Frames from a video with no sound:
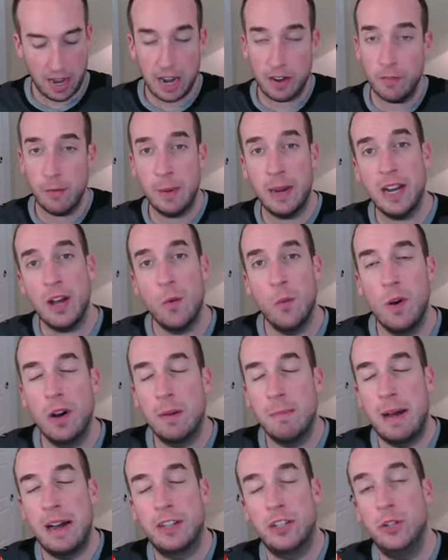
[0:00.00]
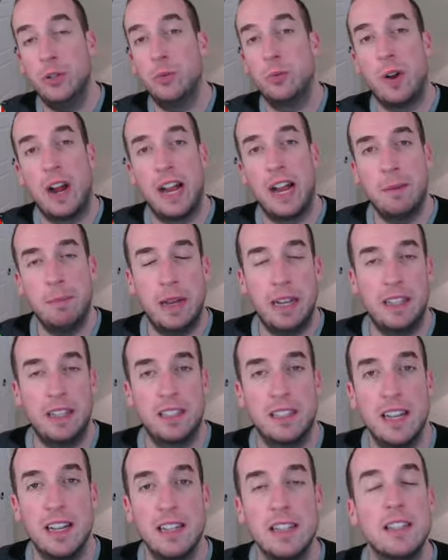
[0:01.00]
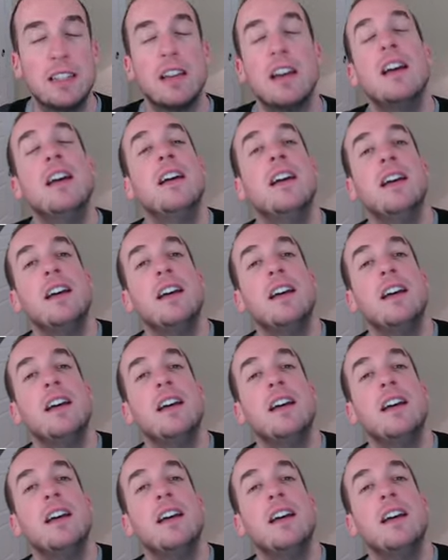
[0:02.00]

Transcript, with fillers: Hey, everybody, welcome back to Ryan Makes Sense.